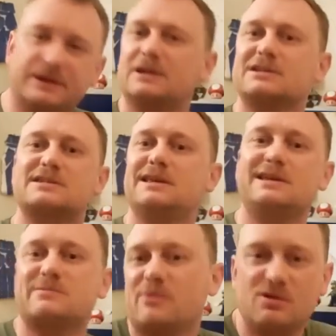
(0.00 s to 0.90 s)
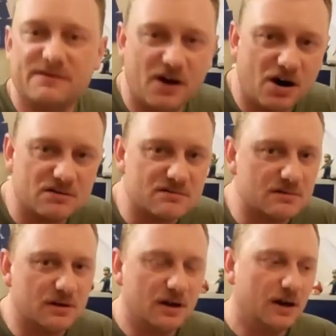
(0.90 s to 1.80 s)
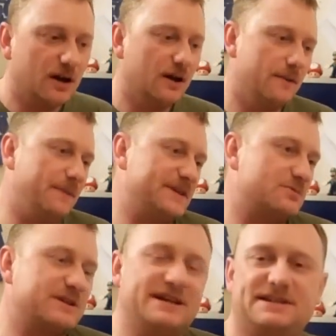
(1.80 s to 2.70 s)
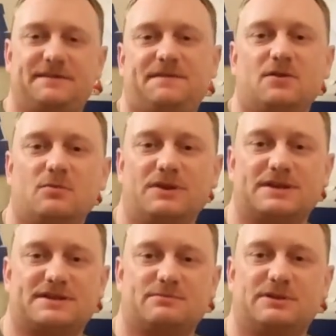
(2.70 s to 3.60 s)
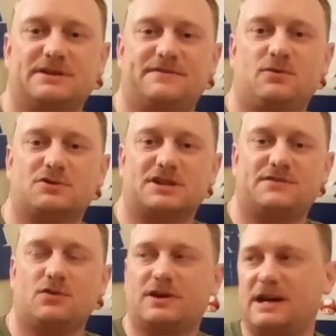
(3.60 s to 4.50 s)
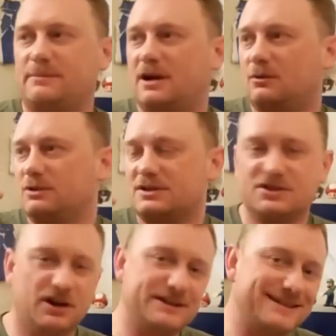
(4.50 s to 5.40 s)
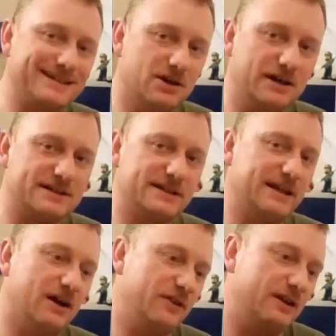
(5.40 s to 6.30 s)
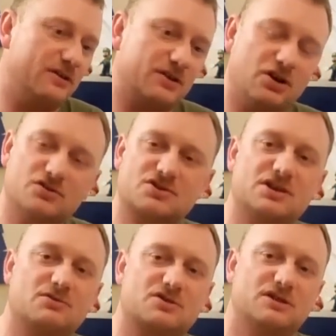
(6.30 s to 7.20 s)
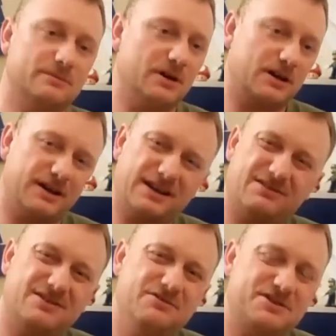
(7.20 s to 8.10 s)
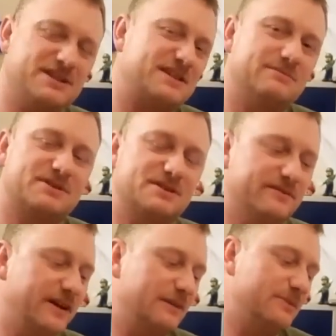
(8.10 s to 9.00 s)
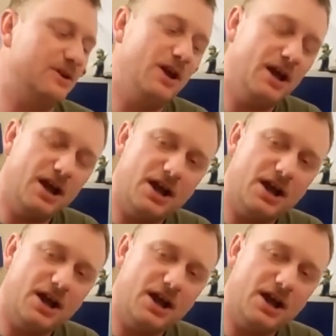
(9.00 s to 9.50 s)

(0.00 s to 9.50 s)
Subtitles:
Because things move on. This was 84 when this 464 came out, which is 1990 now. There are consoles on the market, there are new systems in development.